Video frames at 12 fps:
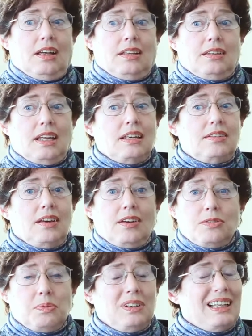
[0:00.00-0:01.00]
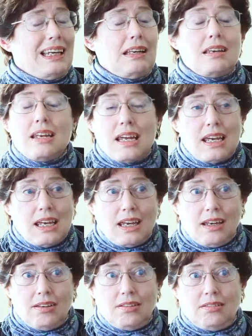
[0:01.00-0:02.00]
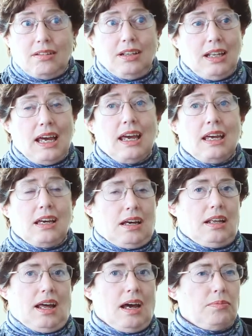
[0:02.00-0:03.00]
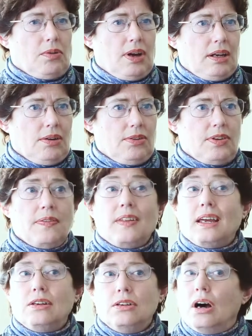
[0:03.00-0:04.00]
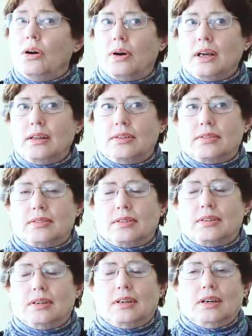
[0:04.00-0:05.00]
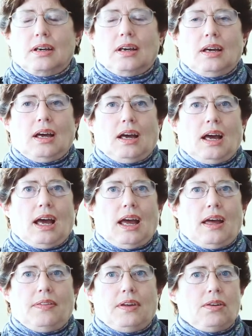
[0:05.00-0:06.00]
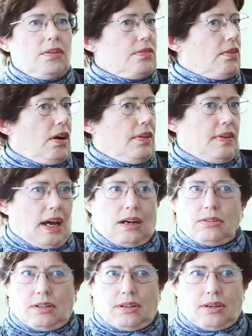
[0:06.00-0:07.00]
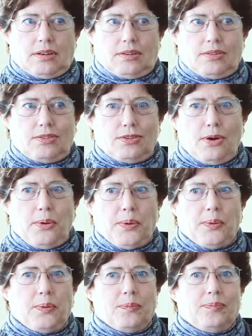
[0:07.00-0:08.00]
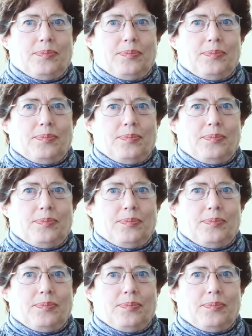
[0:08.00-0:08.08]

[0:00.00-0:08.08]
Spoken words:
They desperately need lay collaborators and they know it. And they're on the outlook. So